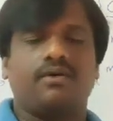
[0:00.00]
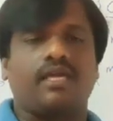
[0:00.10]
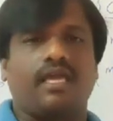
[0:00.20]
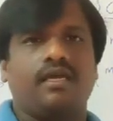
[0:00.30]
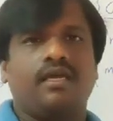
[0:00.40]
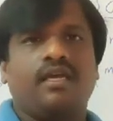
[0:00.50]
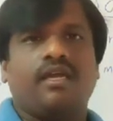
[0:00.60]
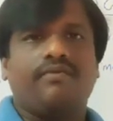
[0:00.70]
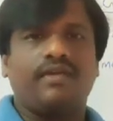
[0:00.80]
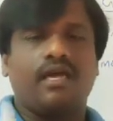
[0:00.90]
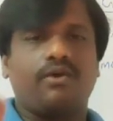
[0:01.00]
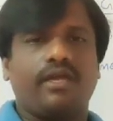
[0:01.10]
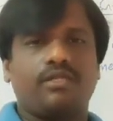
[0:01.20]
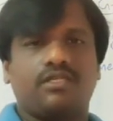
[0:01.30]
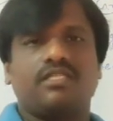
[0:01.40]
Okay, we are
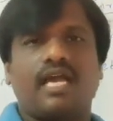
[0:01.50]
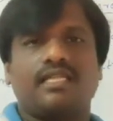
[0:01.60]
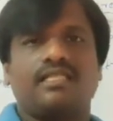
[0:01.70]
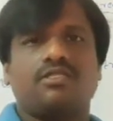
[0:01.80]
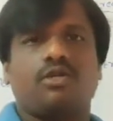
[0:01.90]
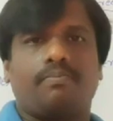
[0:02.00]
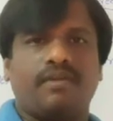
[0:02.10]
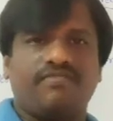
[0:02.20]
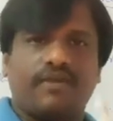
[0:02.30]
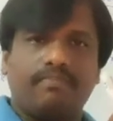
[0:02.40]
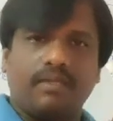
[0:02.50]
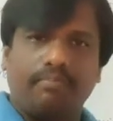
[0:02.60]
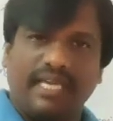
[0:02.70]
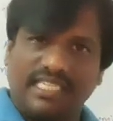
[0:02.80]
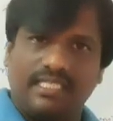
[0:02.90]
going to start this topic from the
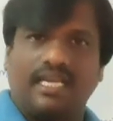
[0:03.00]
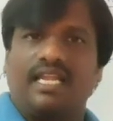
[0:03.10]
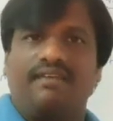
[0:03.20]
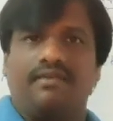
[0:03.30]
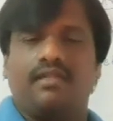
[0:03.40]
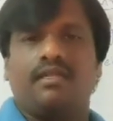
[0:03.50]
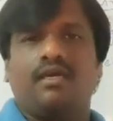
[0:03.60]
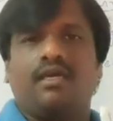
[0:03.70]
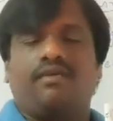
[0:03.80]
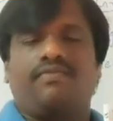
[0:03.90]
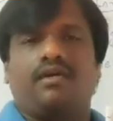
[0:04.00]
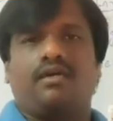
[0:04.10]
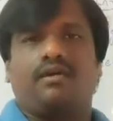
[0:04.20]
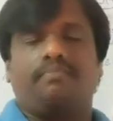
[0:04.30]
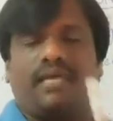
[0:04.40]
basic level
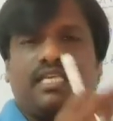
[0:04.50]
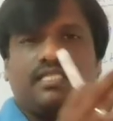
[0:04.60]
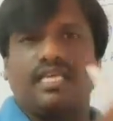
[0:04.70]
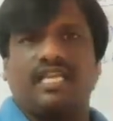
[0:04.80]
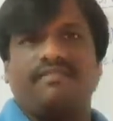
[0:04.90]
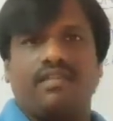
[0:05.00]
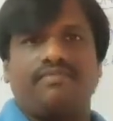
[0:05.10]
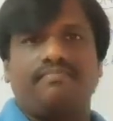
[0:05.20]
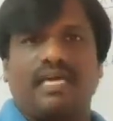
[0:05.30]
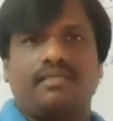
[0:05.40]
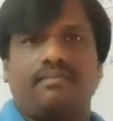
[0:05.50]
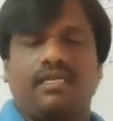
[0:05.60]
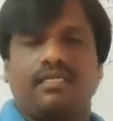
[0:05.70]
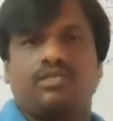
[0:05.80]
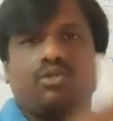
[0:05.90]
for basic level of
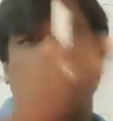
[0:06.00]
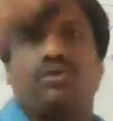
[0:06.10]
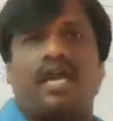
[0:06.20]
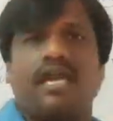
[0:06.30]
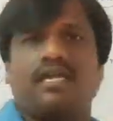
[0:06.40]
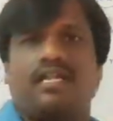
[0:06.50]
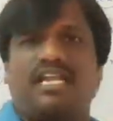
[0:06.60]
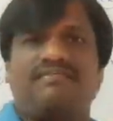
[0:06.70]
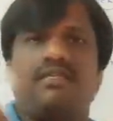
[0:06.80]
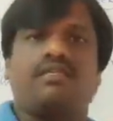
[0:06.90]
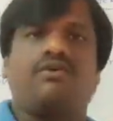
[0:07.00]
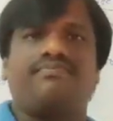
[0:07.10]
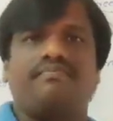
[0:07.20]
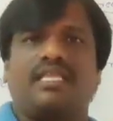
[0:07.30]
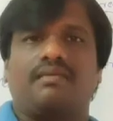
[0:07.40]
mathematics to higher level
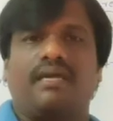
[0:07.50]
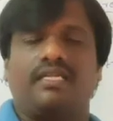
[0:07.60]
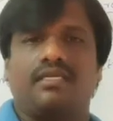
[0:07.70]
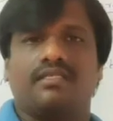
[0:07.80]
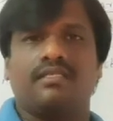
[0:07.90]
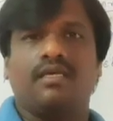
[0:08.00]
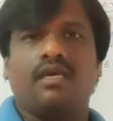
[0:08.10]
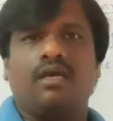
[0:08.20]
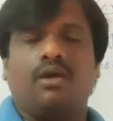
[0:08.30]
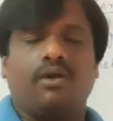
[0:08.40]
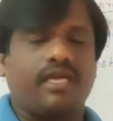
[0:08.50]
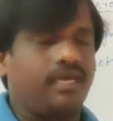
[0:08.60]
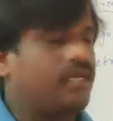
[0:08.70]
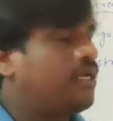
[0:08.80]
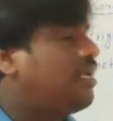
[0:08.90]
of mathematics.
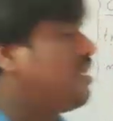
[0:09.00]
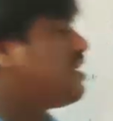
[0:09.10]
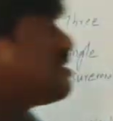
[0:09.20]
Okay, let